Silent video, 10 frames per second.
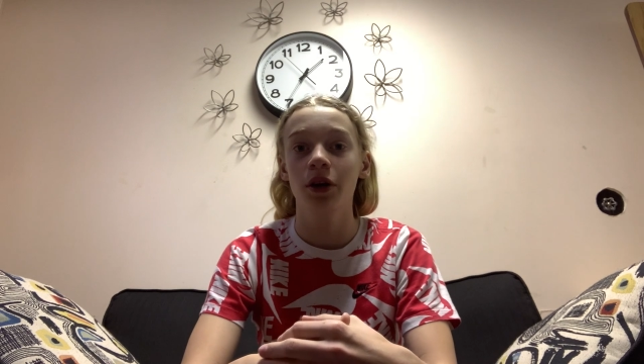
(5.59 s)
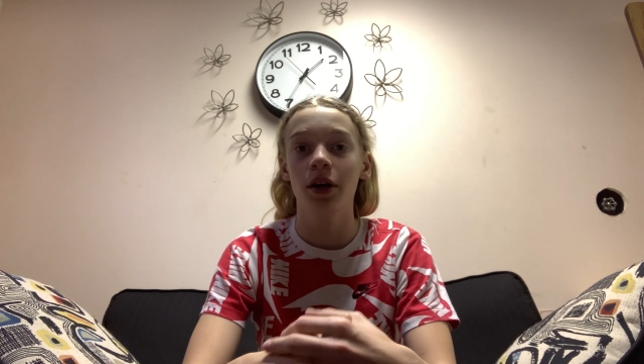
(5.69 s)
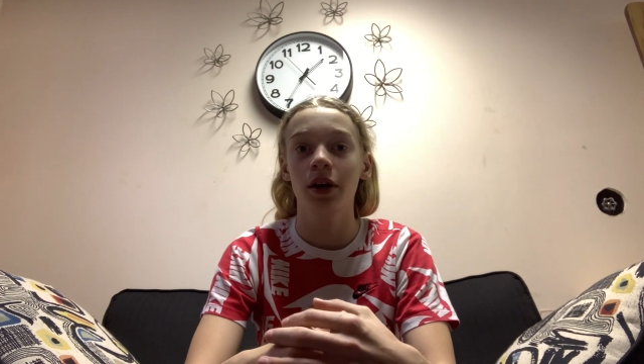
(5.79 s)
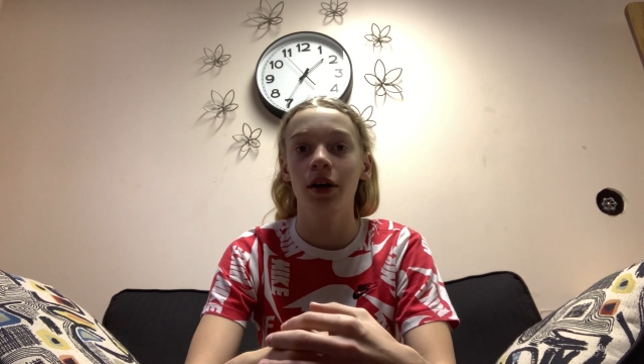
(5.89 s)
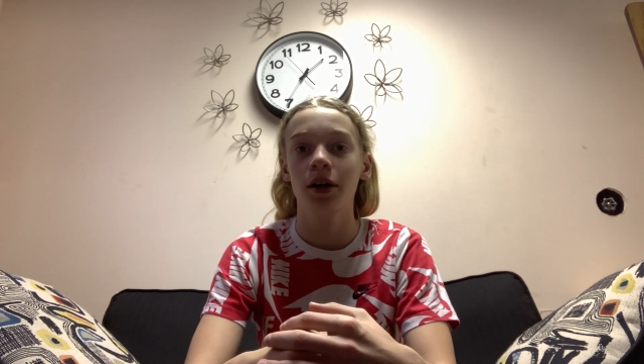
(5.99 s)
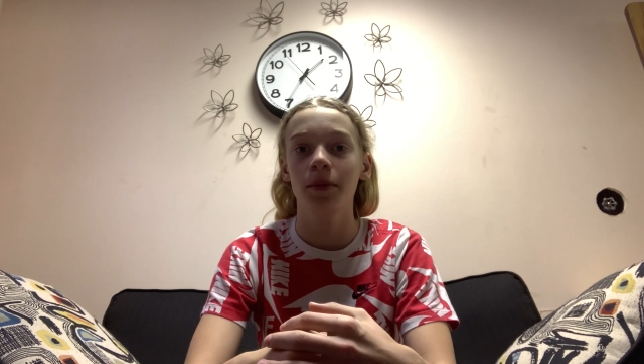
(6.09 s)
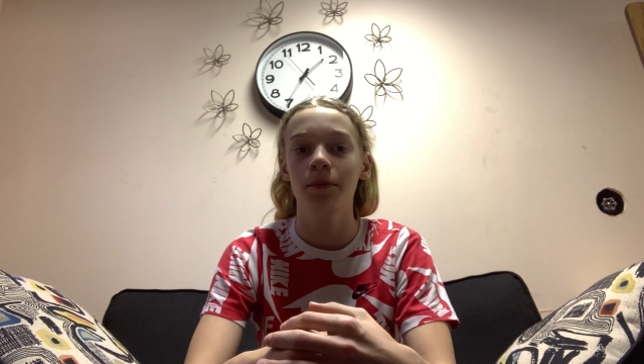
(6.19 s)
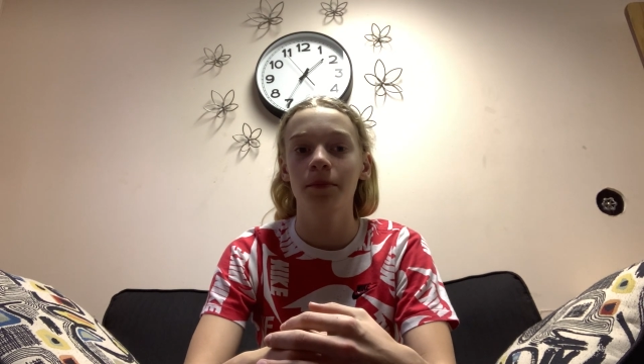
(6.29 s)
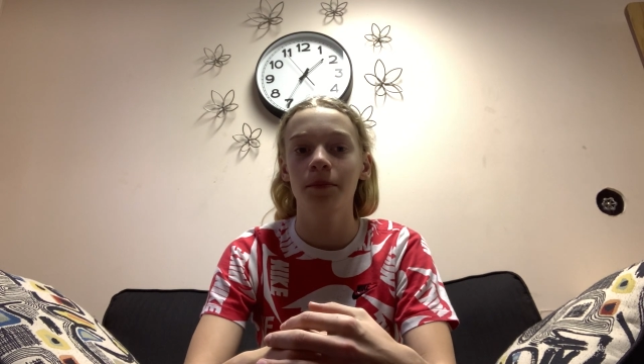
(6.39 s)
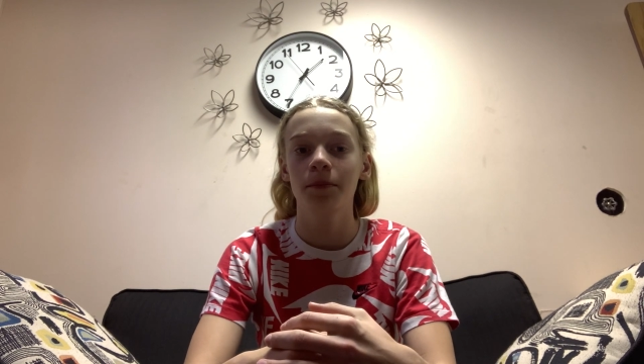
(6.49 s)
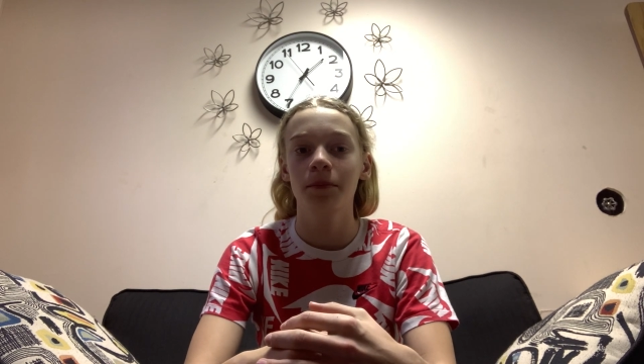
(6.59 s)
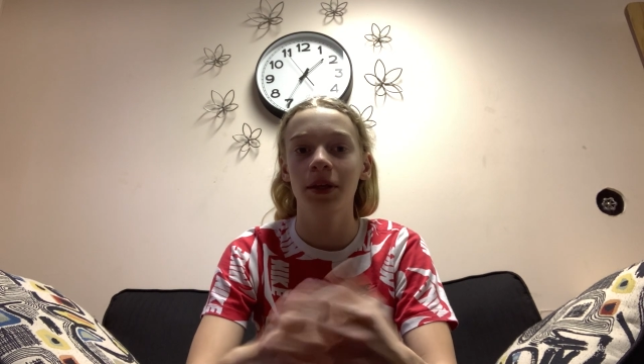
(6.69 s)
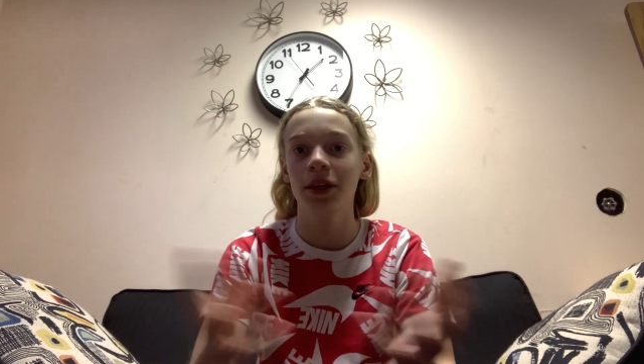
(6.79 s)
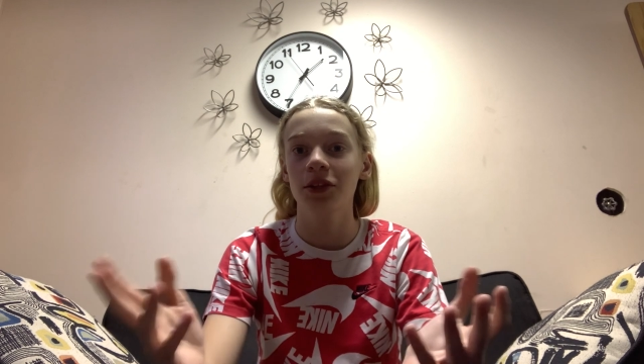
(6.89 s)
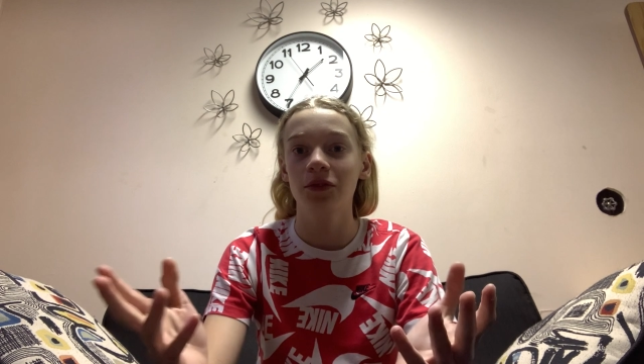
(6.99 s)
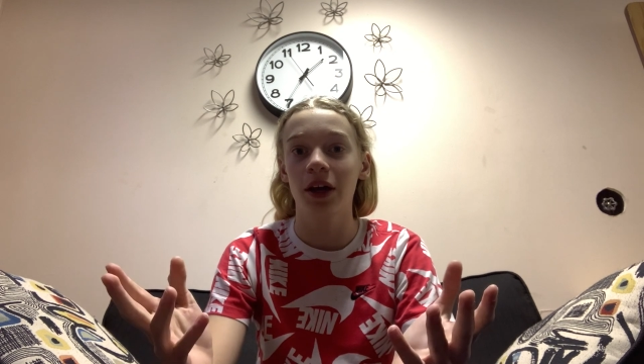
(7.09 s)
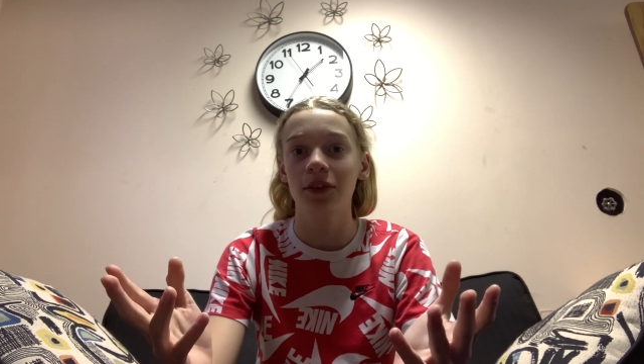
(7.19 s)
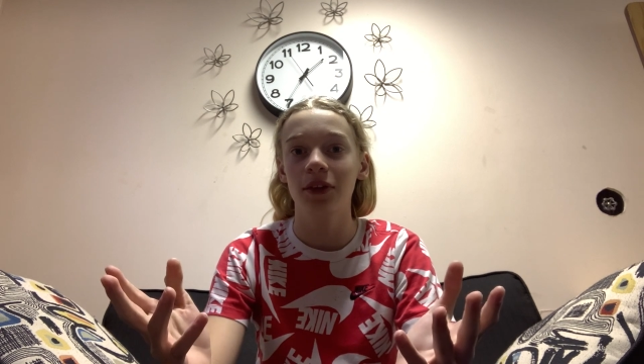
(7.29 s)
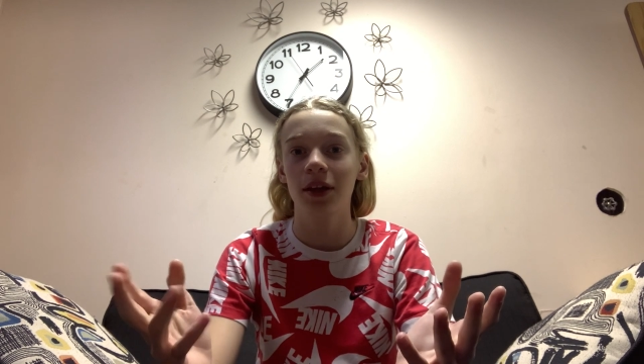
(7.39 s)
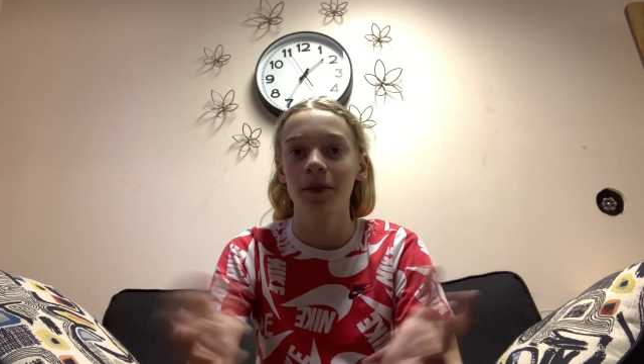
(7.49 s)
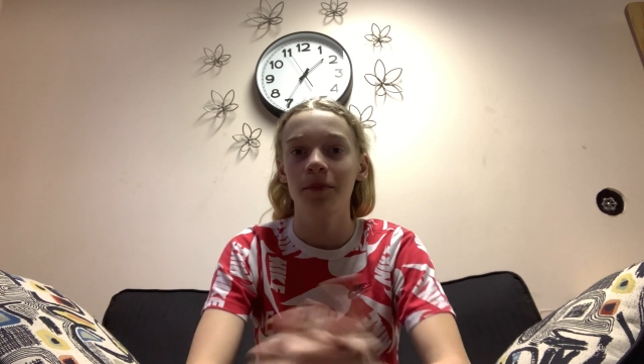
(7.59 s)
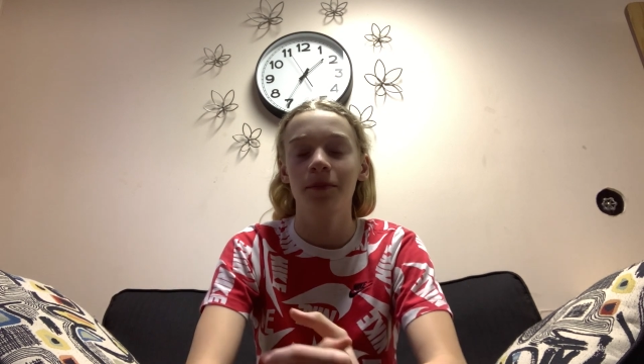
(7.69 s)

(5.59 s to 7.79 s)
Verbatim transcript: uh, PS5 game.